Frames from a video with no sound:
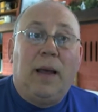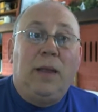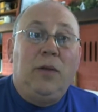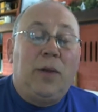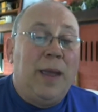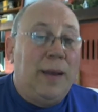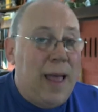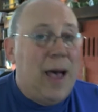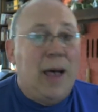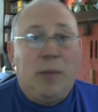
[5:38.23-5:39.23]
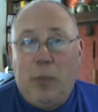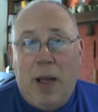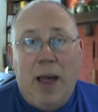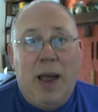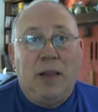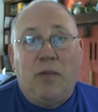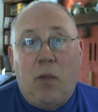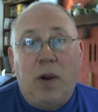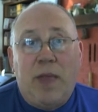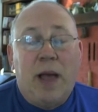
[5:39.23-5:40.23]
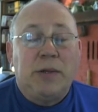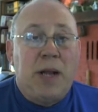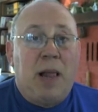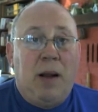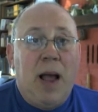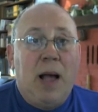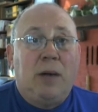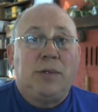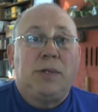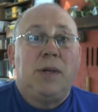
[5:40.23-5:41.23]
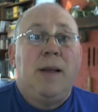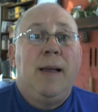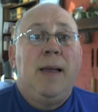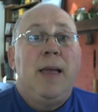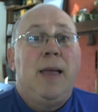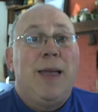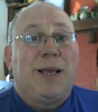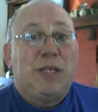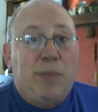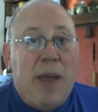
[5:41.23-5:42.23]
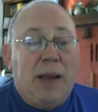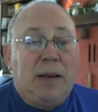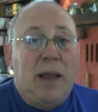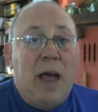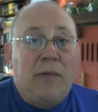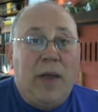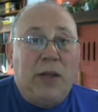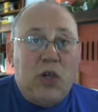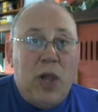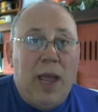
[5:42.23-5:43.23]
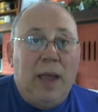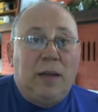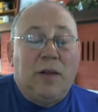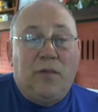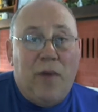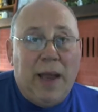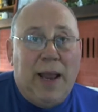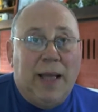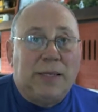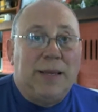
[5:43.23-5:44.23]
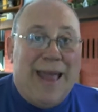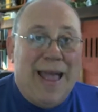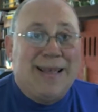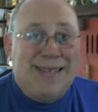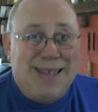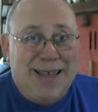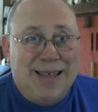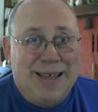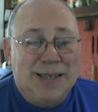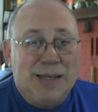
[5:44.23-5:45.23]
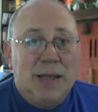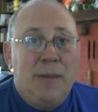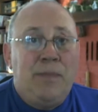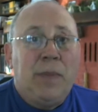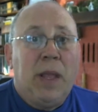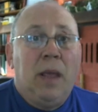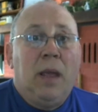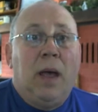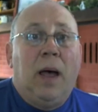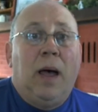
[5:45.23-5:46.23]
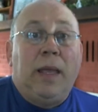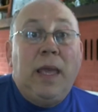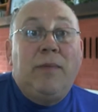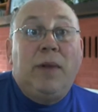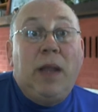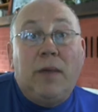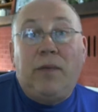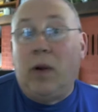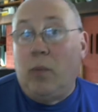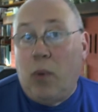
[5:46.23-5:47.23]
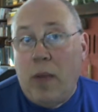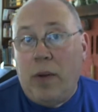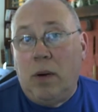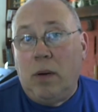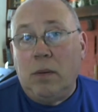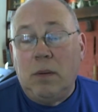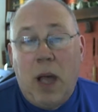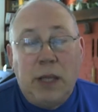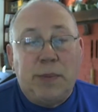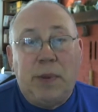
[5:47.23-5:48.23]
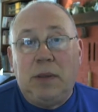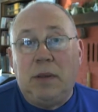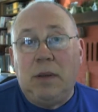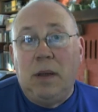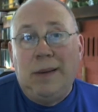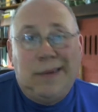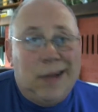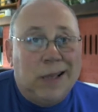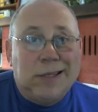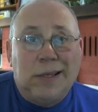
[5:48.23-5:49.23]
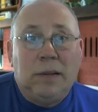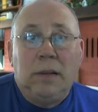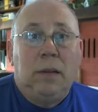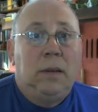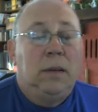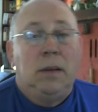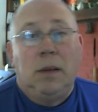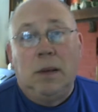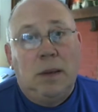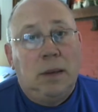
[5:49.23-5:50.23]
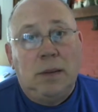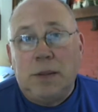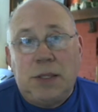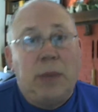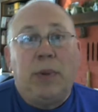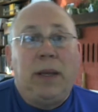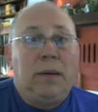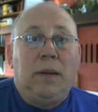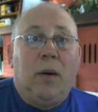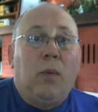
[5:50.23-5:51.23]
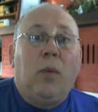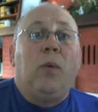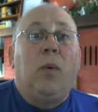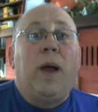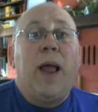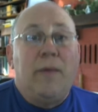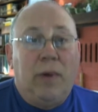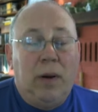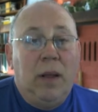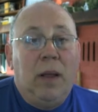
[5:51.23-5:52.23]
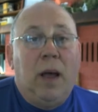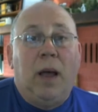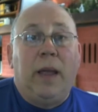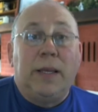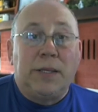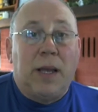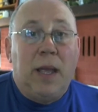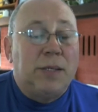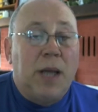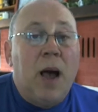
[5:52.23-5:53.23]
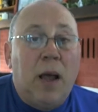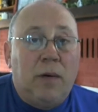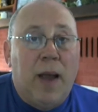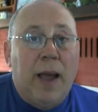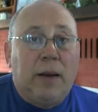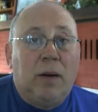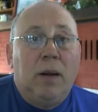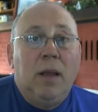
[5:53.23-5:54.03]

you cannot buy the $40,000 house, expect FHA to finance it as is, even if your brother, husband, cousin, sibling, whatever, is a contractor.